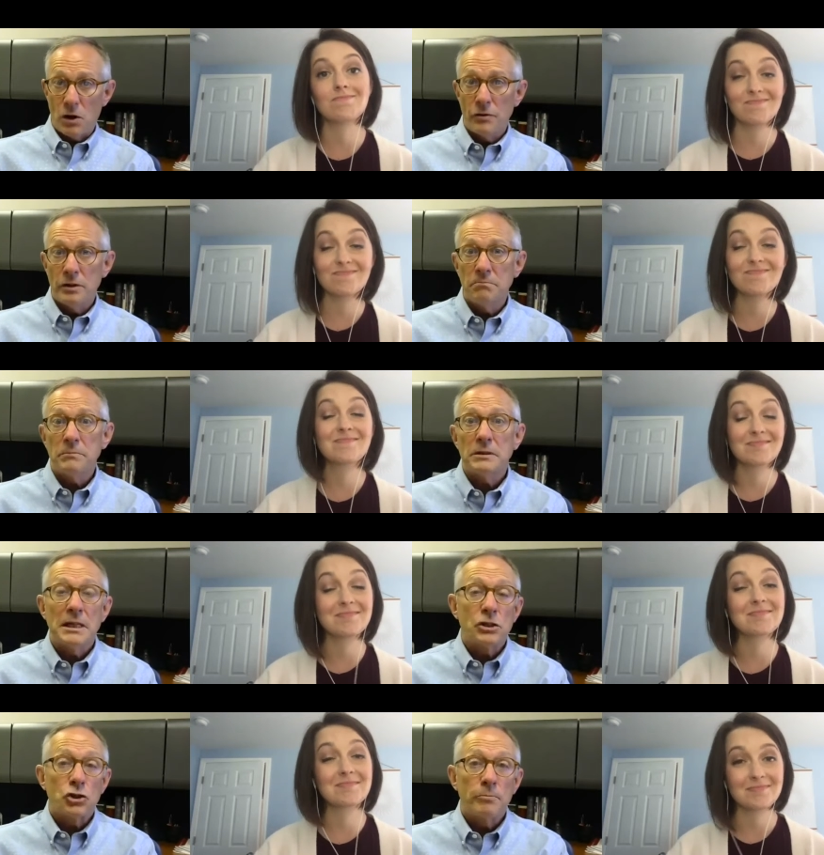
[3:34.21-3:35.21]
Speaker 1: the
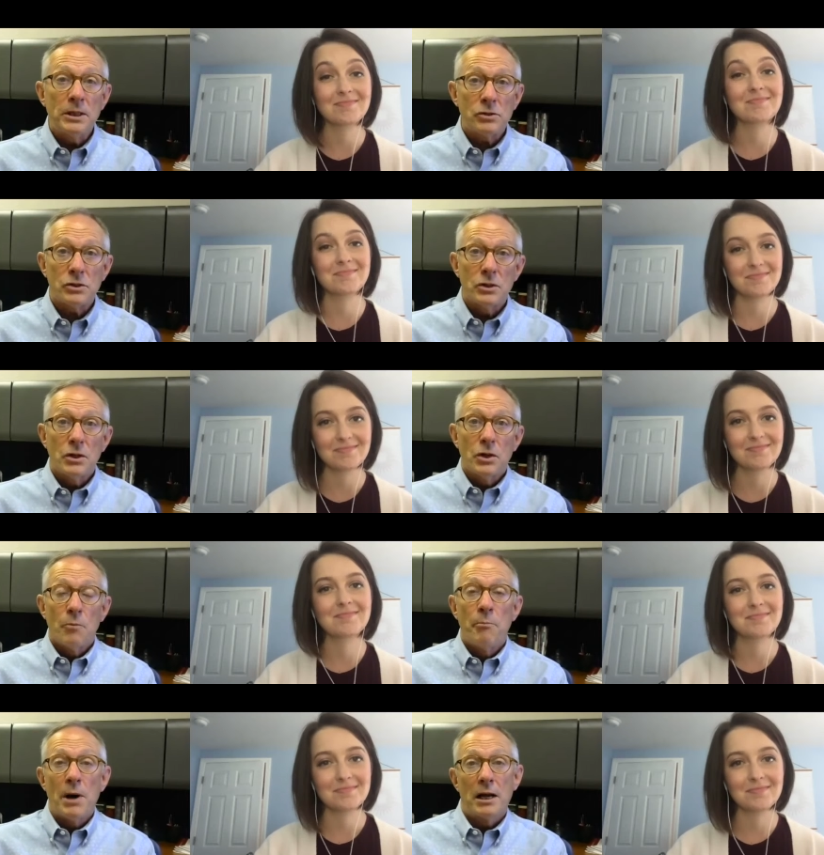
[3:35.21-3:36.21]
instruments,
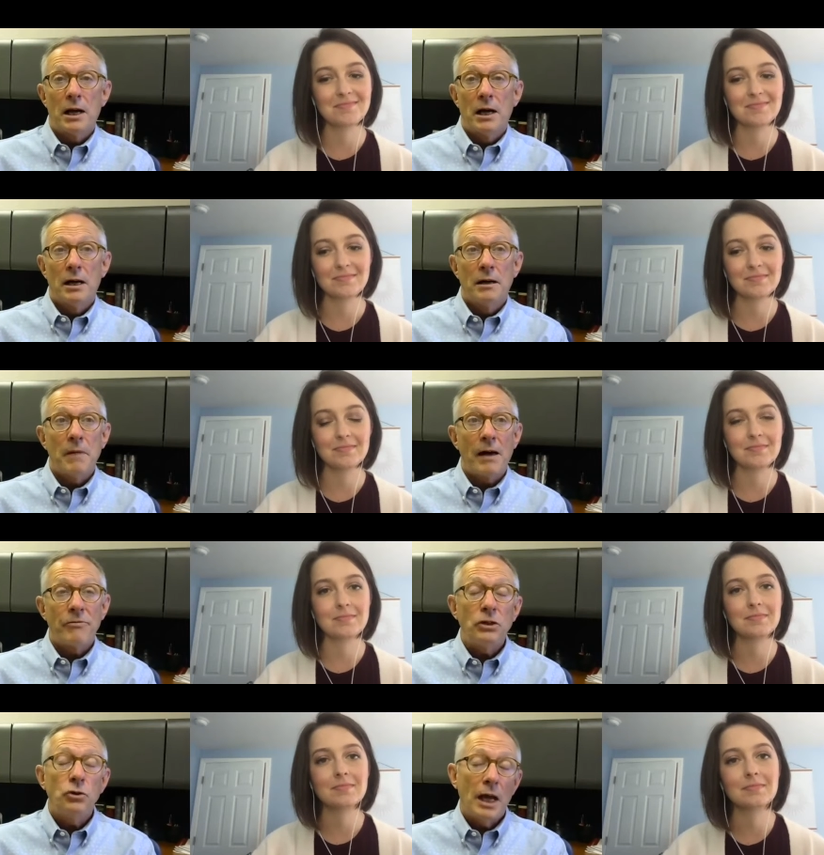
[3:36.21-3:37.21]
but um, I
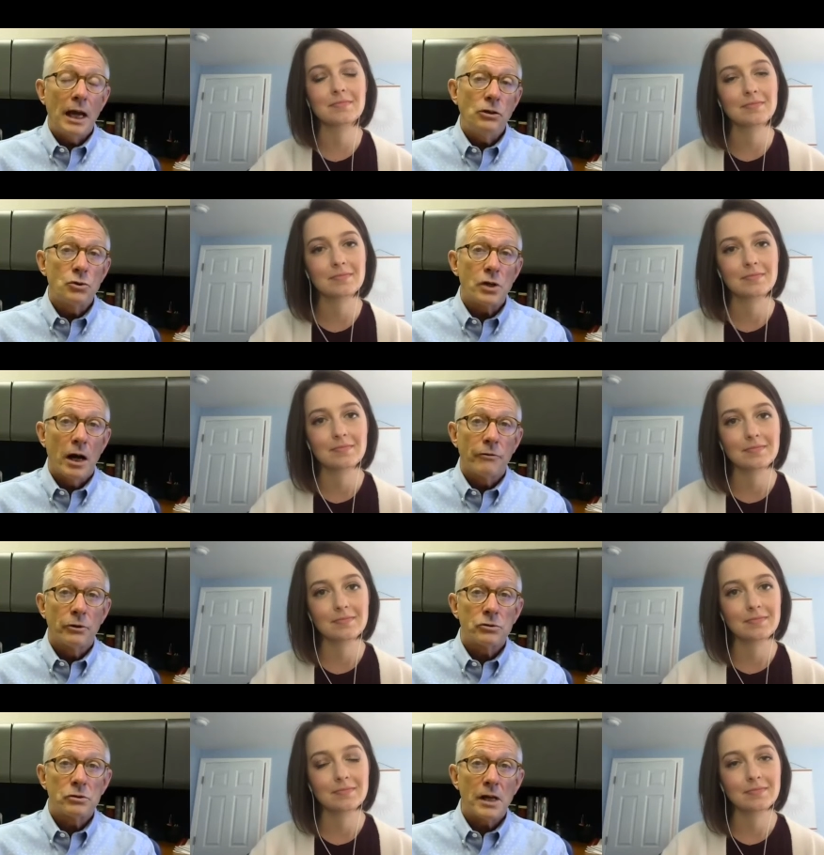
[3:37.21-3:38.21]
think you can use
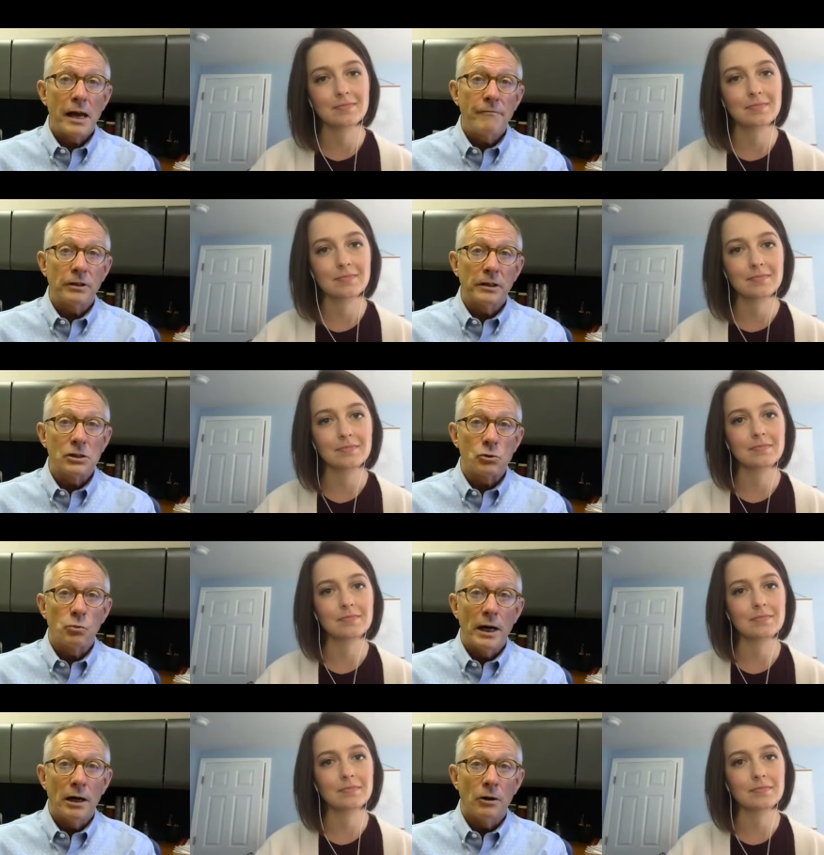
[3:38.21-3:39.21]
others safely as
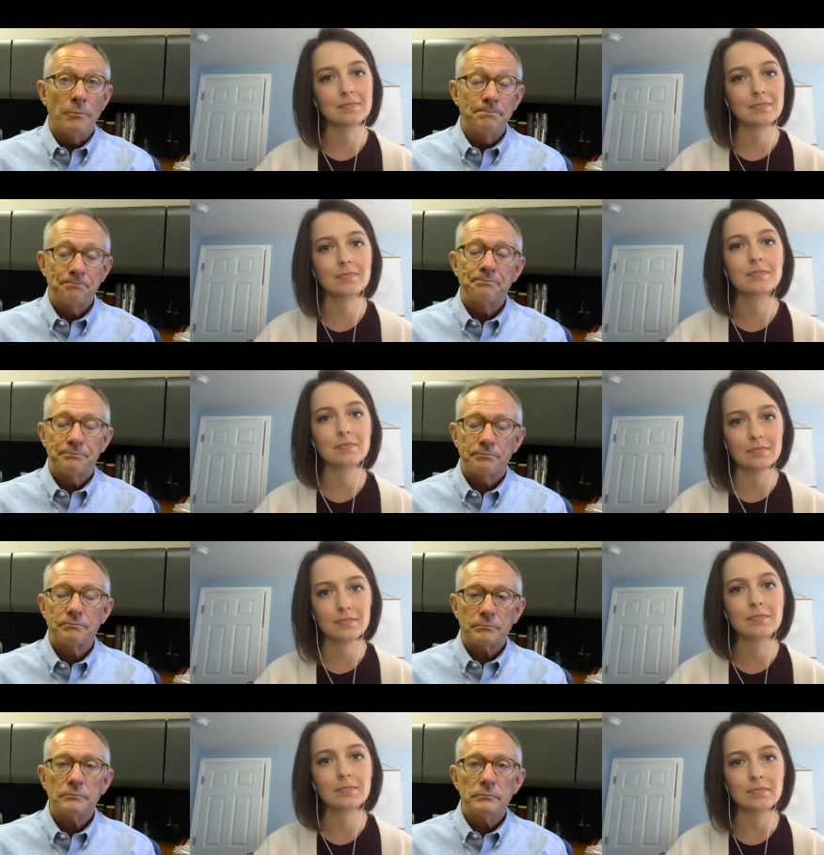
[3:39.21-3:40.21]
well.
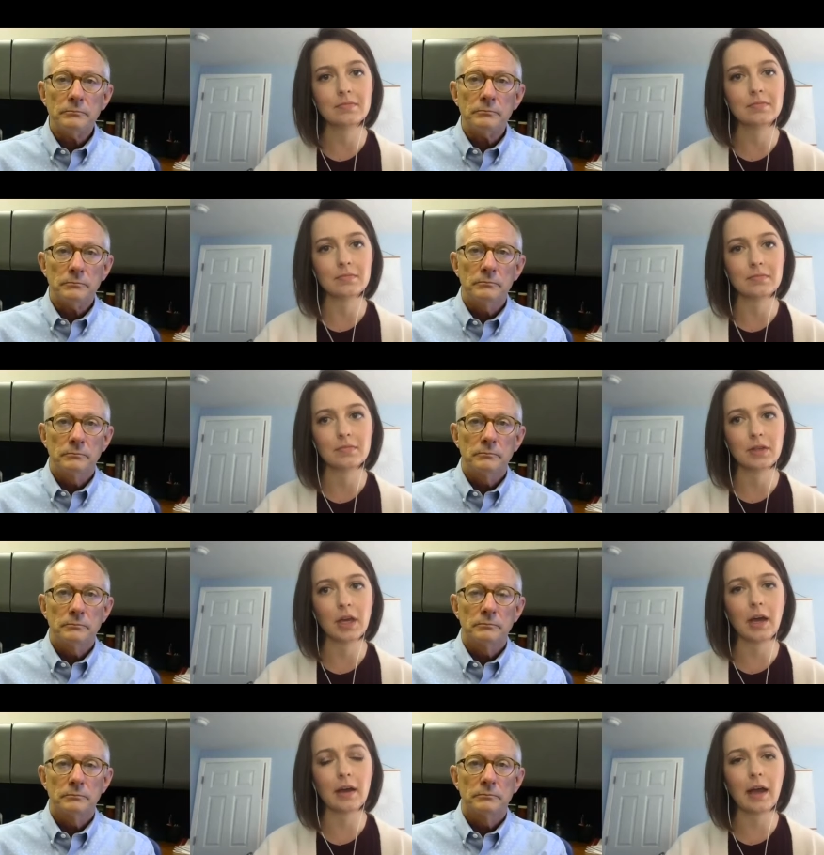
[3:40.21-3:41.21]
Speaker 2: Mm-hmm.
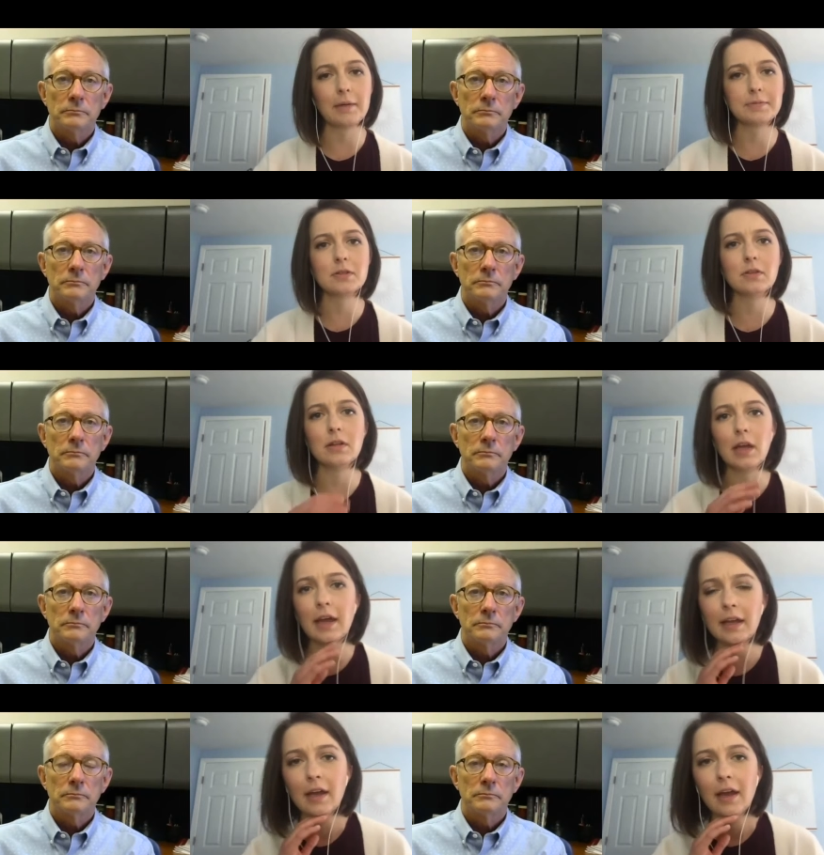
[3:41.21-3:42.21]
Yeah, absolutely.
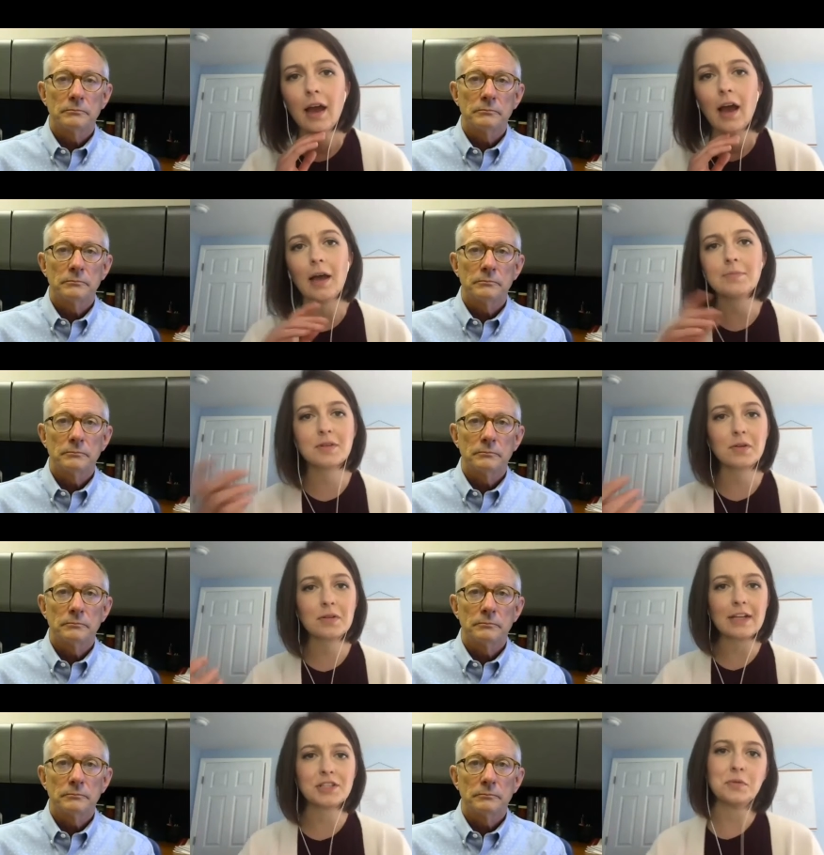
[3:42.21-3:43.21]
I, I'm so
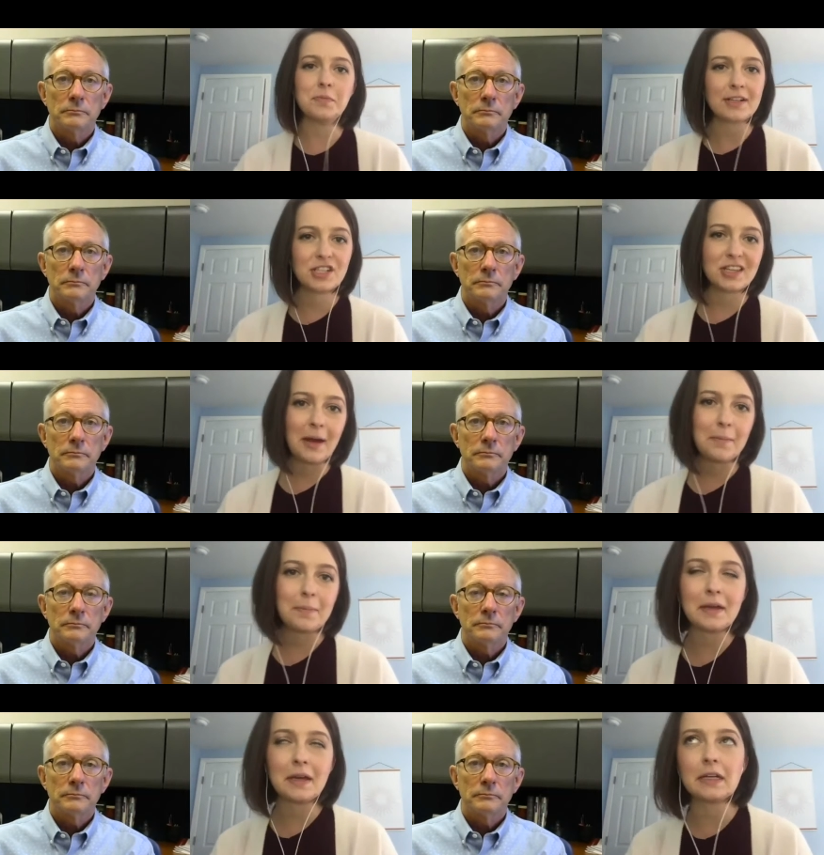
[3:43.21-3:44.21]
glad you mentioned that
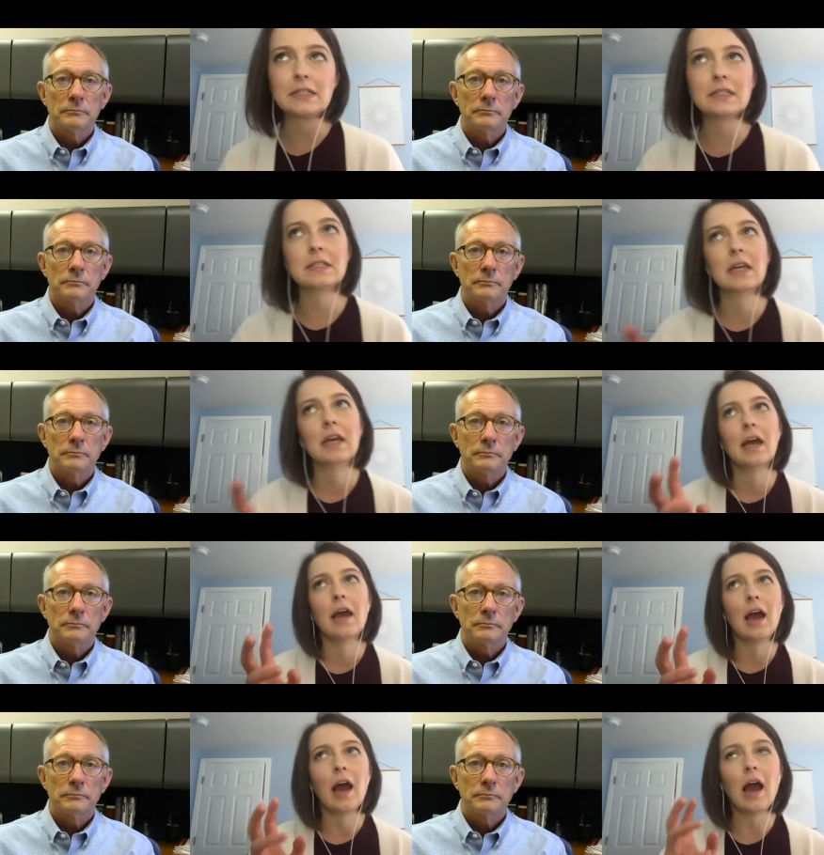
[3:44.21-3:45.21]
because
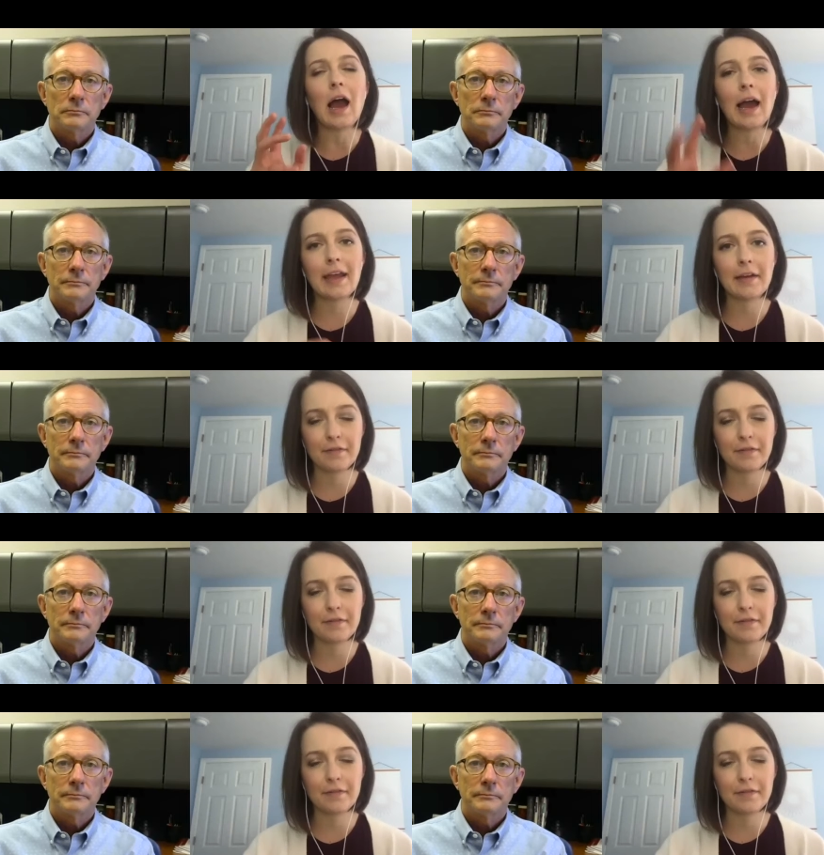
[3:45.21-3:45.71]
I have